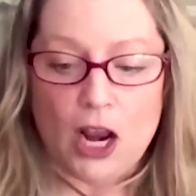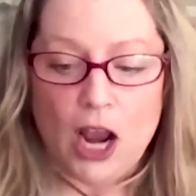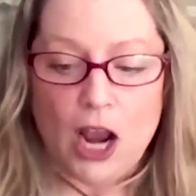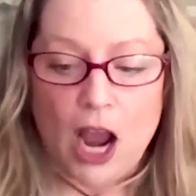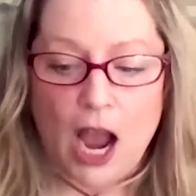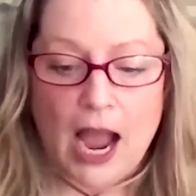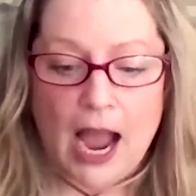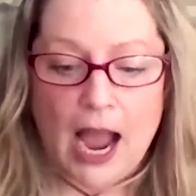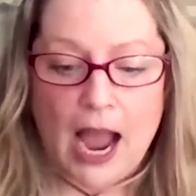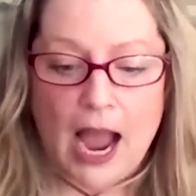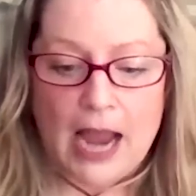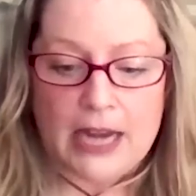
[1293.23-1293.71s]

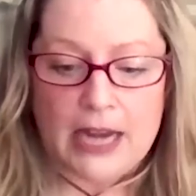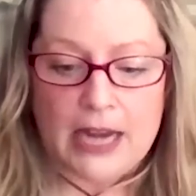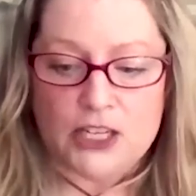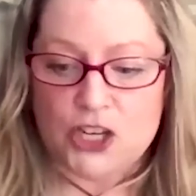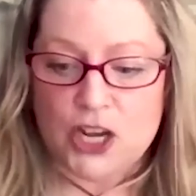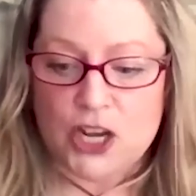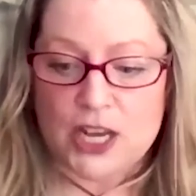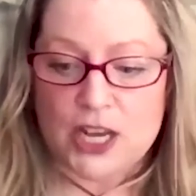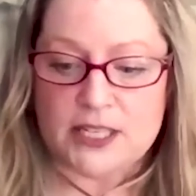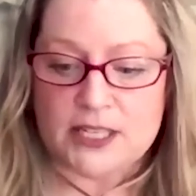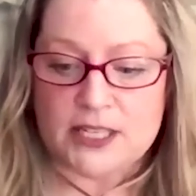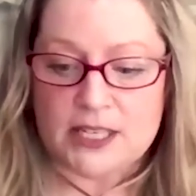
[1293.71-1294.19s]
I
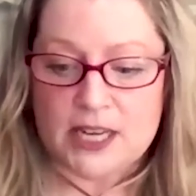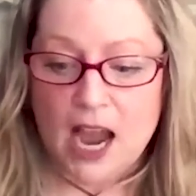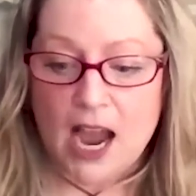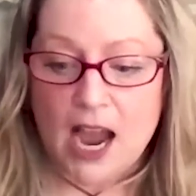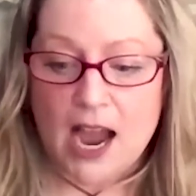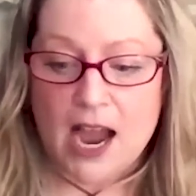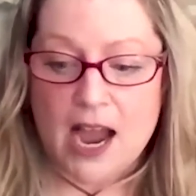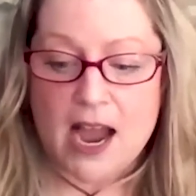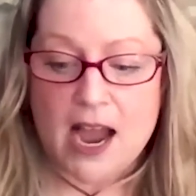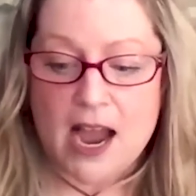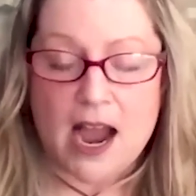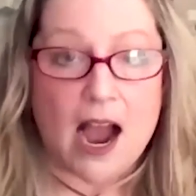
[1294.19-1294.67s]

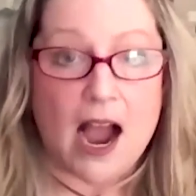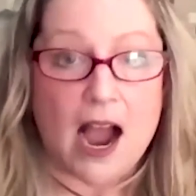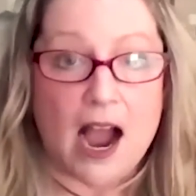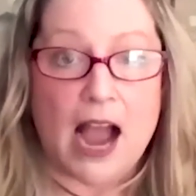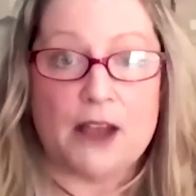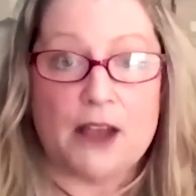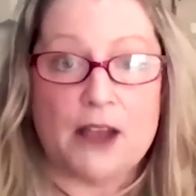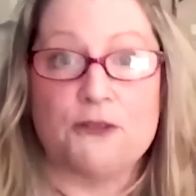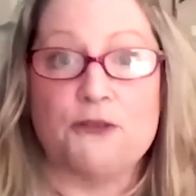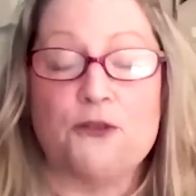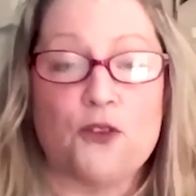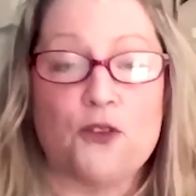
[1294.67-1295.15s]

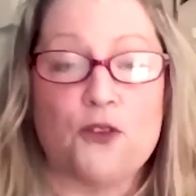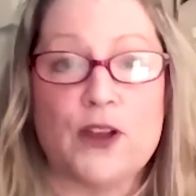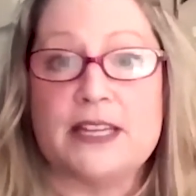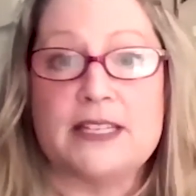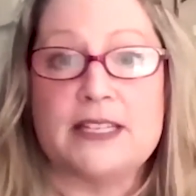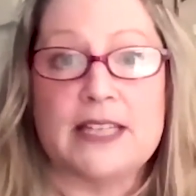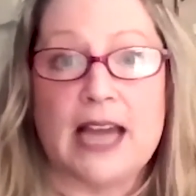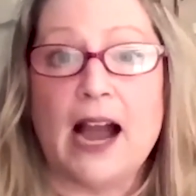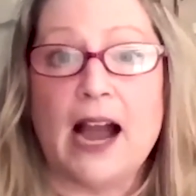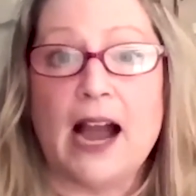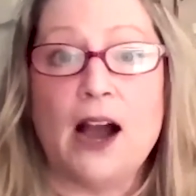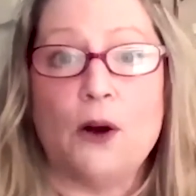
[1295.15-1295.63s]
freaked
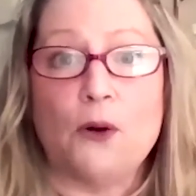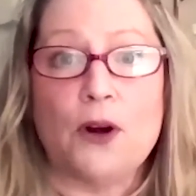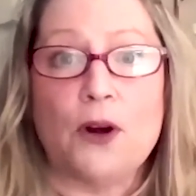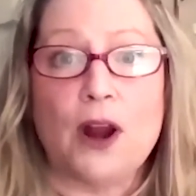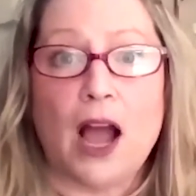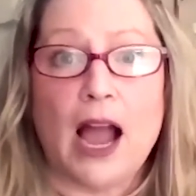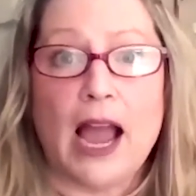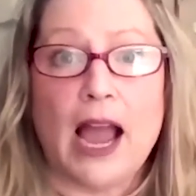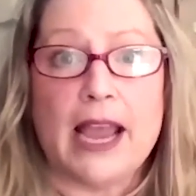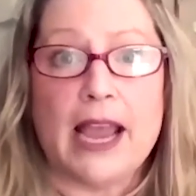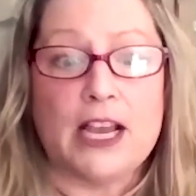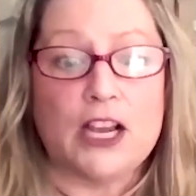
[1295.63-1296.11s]
out.
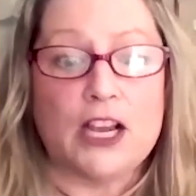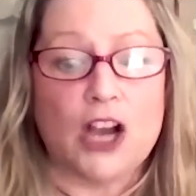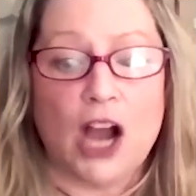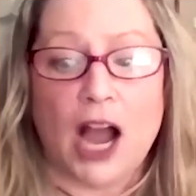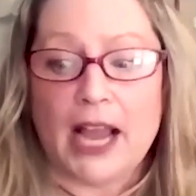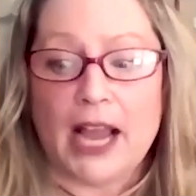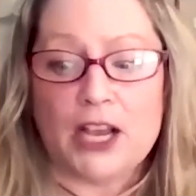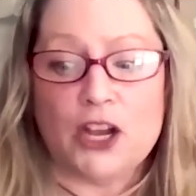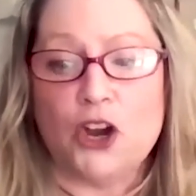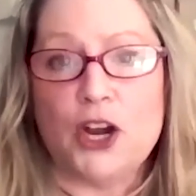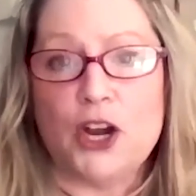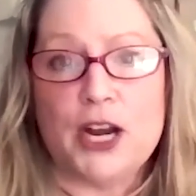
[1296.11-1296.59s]
I
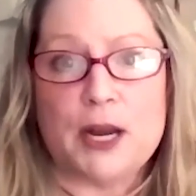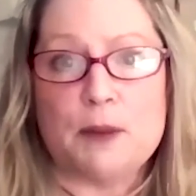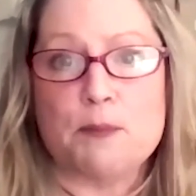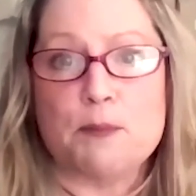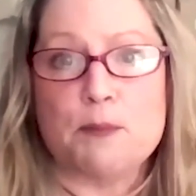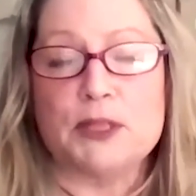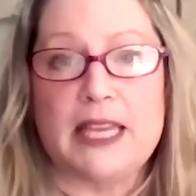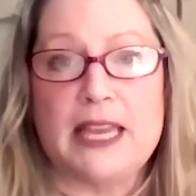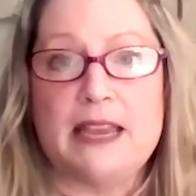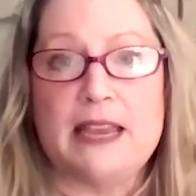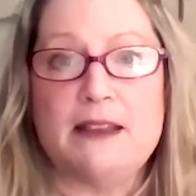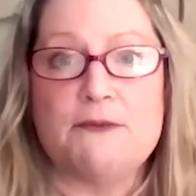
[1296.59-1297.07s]
couldn't
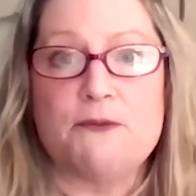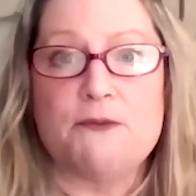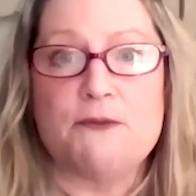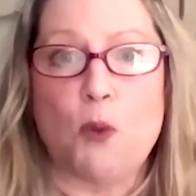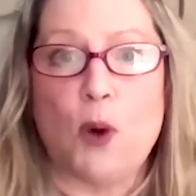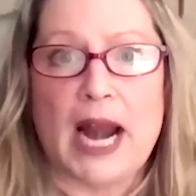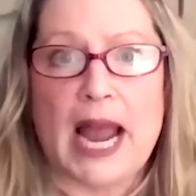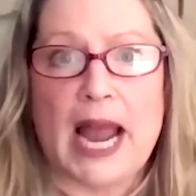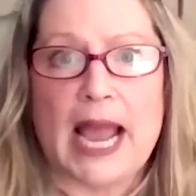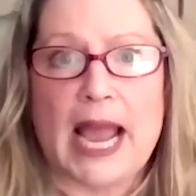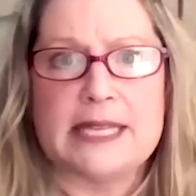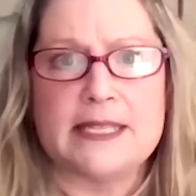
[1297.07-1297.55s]
believe what
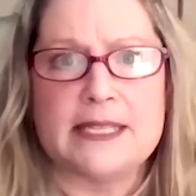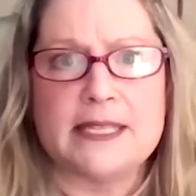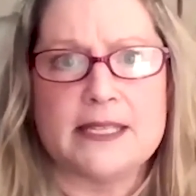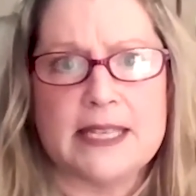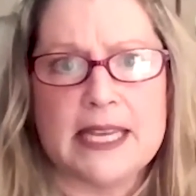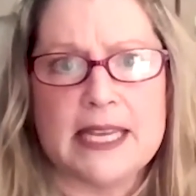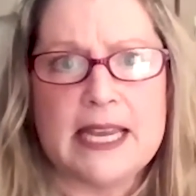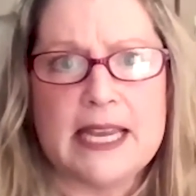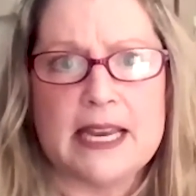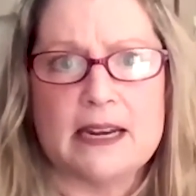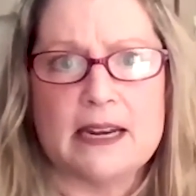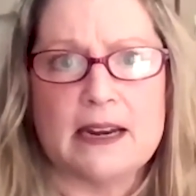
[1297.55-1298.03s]
I had
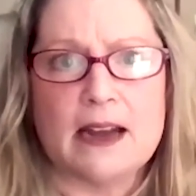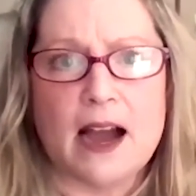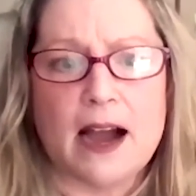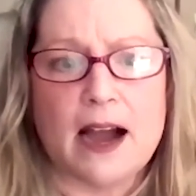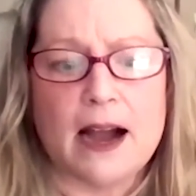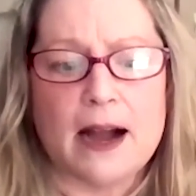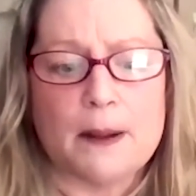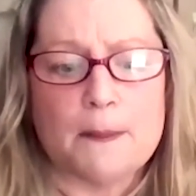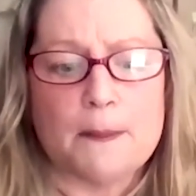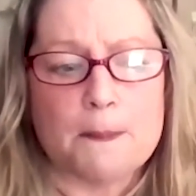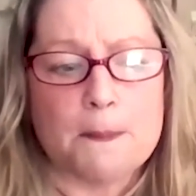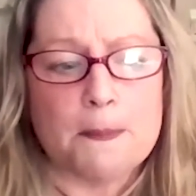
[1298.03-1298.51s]
seen.
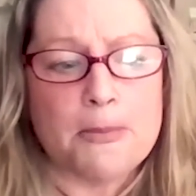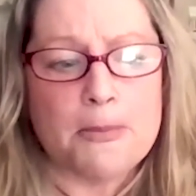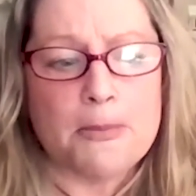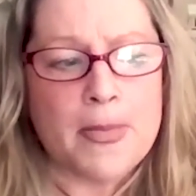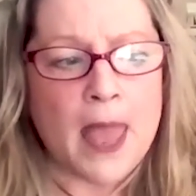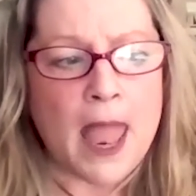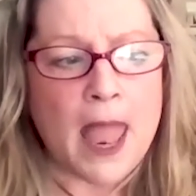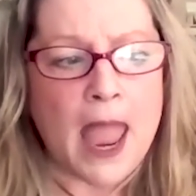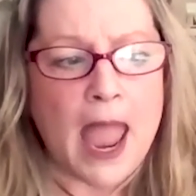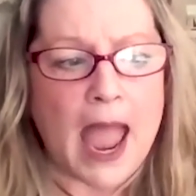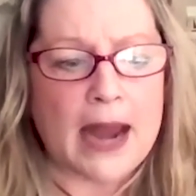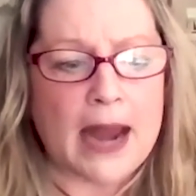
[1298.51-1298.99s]
And
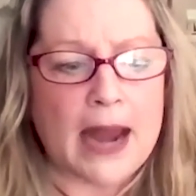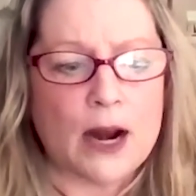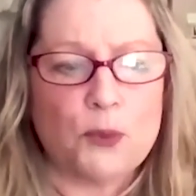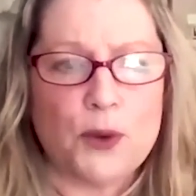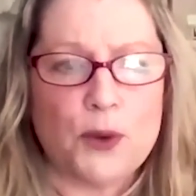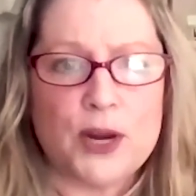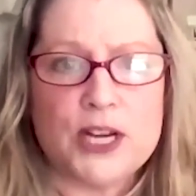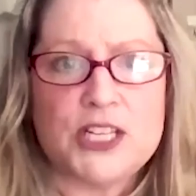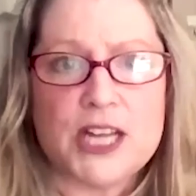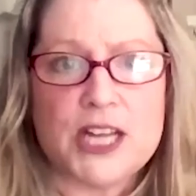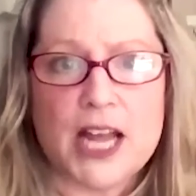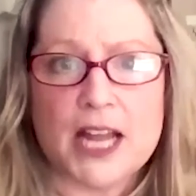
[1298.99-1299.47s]
I
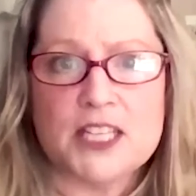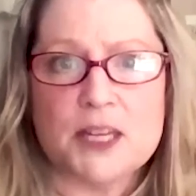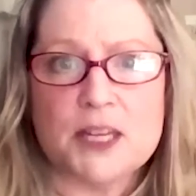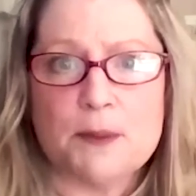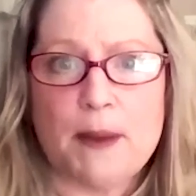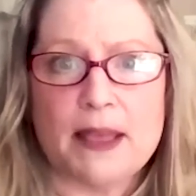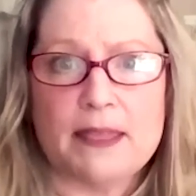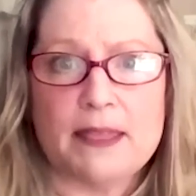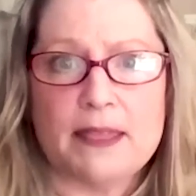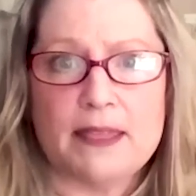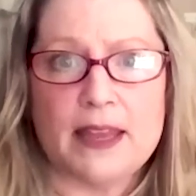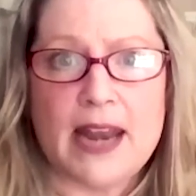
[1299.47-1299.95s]
reached out to
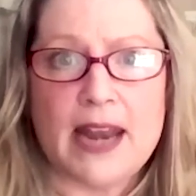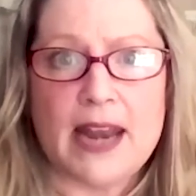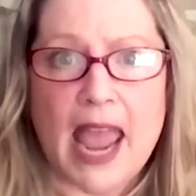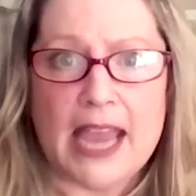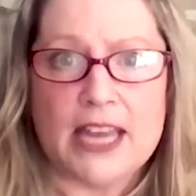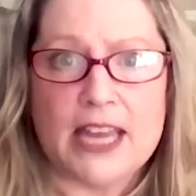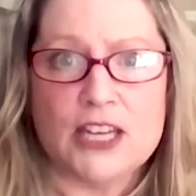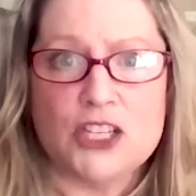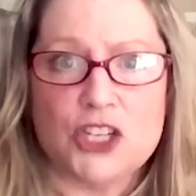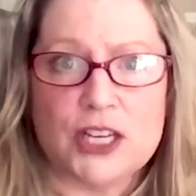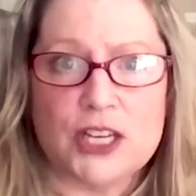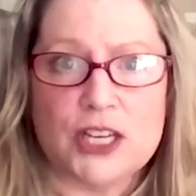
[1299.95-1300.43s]
my then
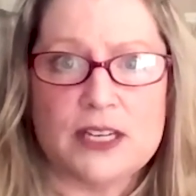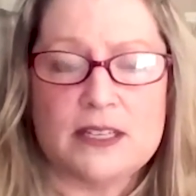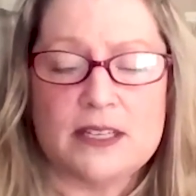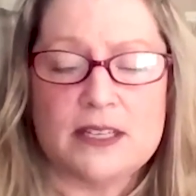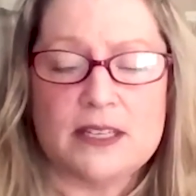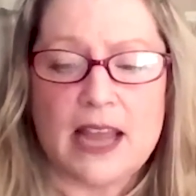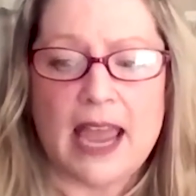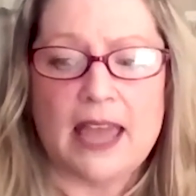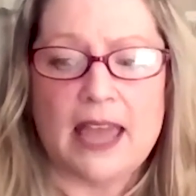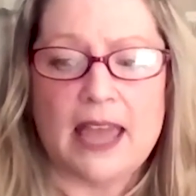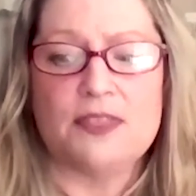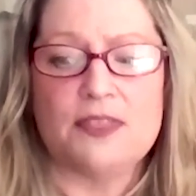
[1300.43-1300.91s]
agent,
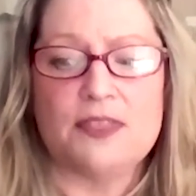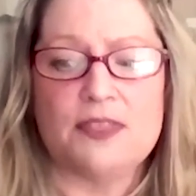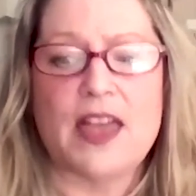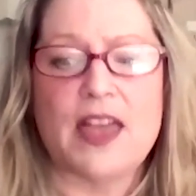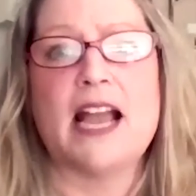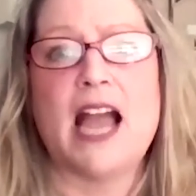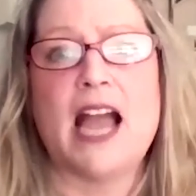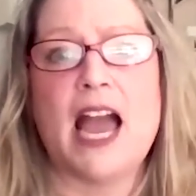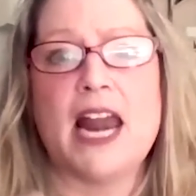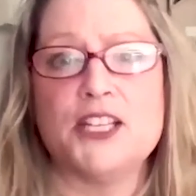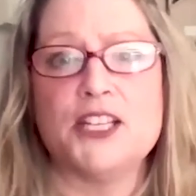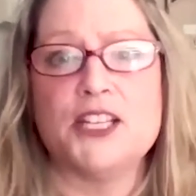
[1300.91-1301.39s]
and that
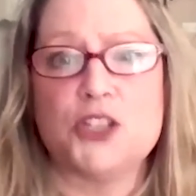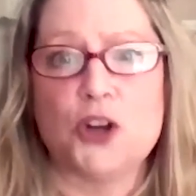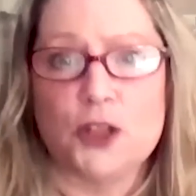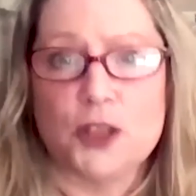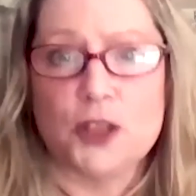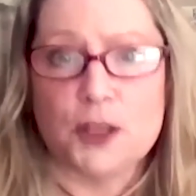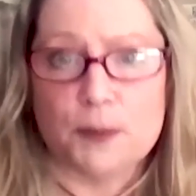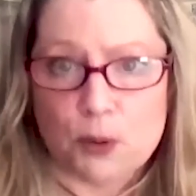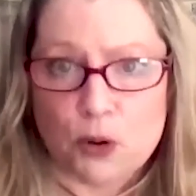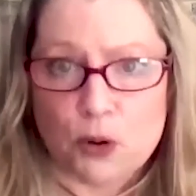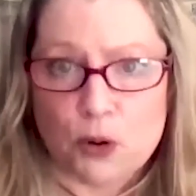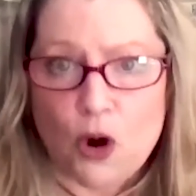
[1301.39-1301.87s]
kind of started
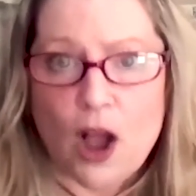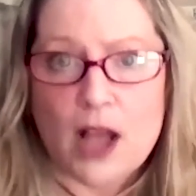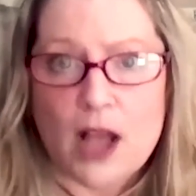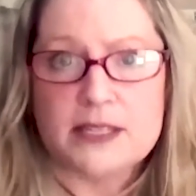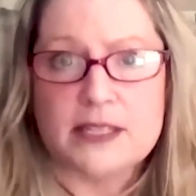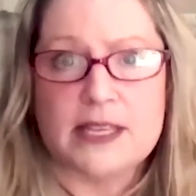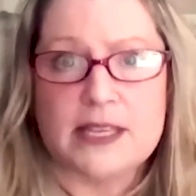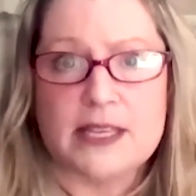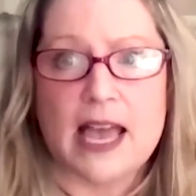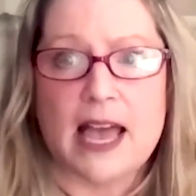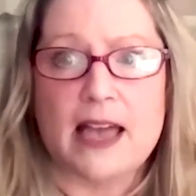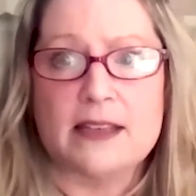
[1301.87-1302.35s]
the
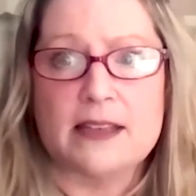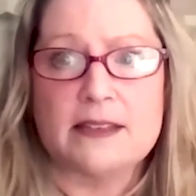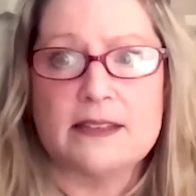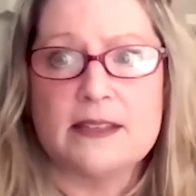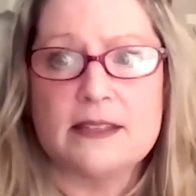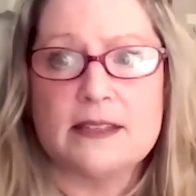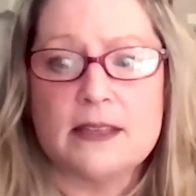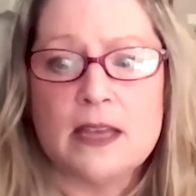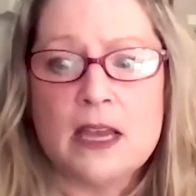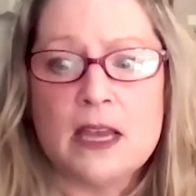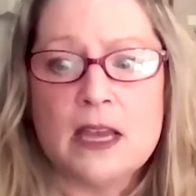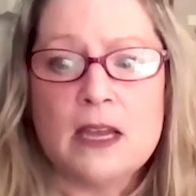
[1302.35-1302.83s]
process.